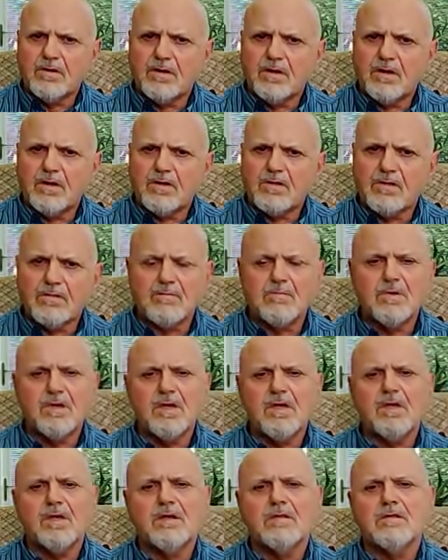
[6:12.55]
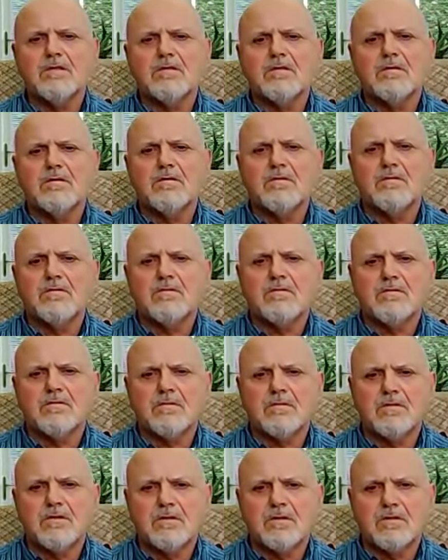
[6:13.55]
uh, to me and to
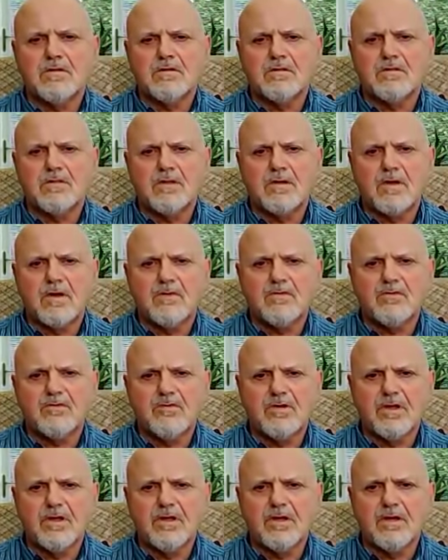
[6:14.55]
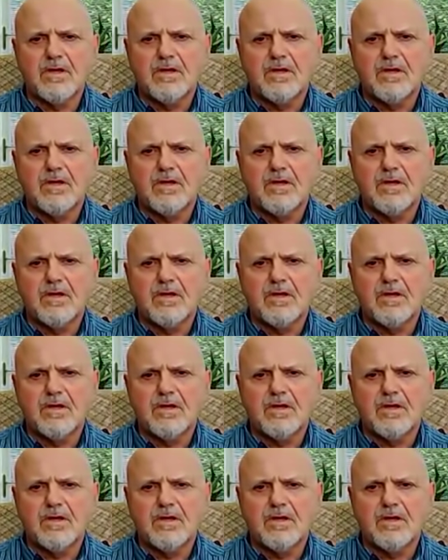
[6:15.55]
the country,